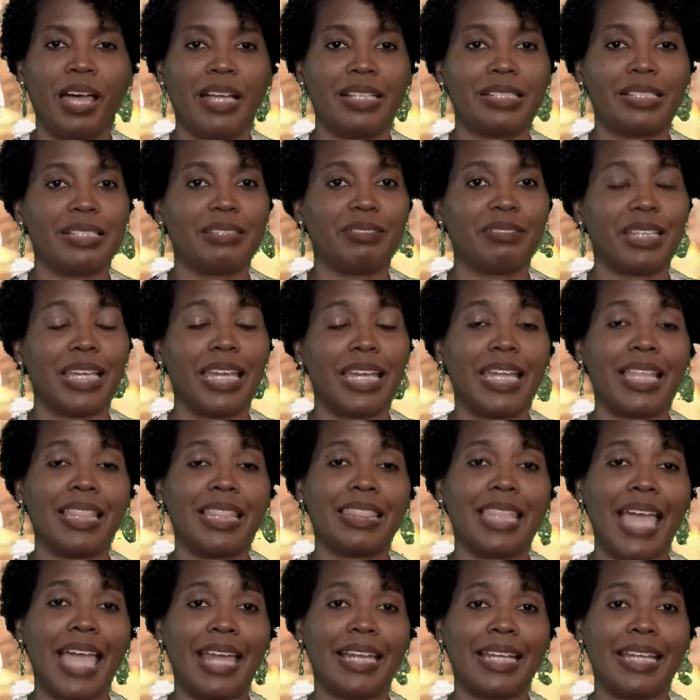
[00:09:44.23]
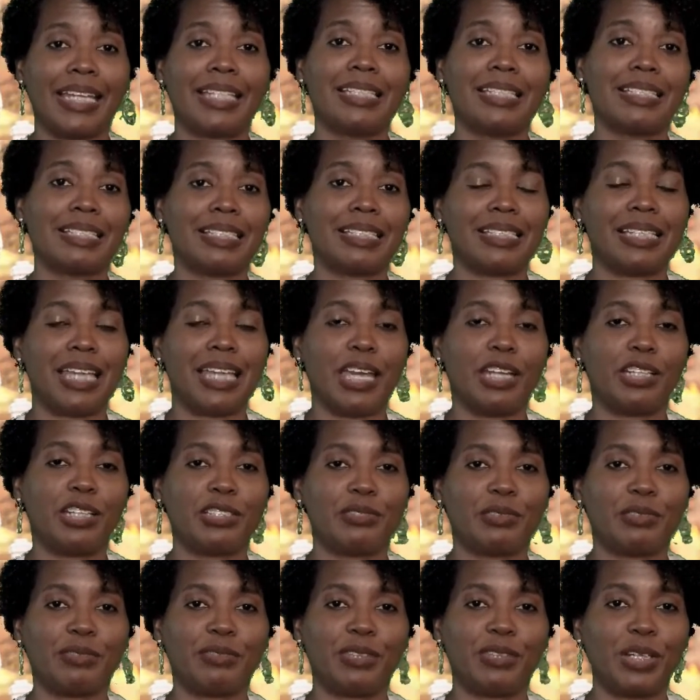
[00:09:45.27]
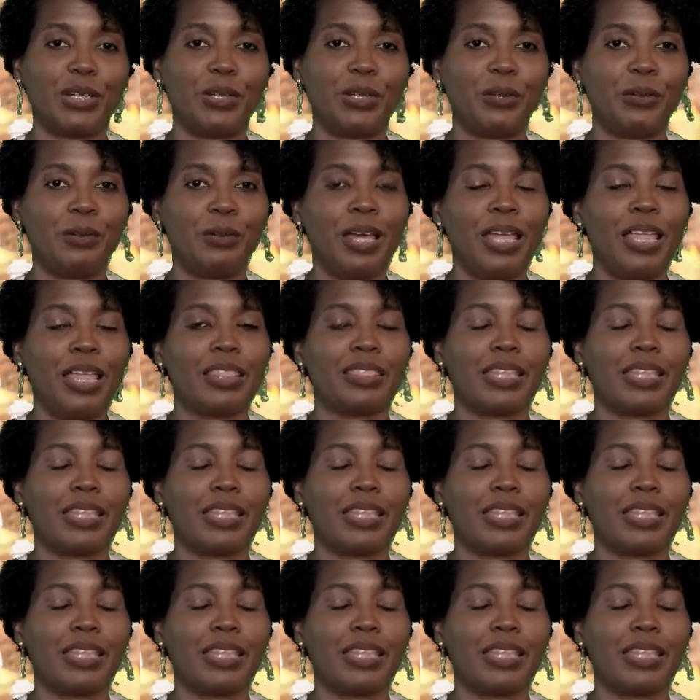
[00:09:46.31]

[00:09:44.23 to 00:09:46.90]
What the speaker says: Until then, that ends today's review.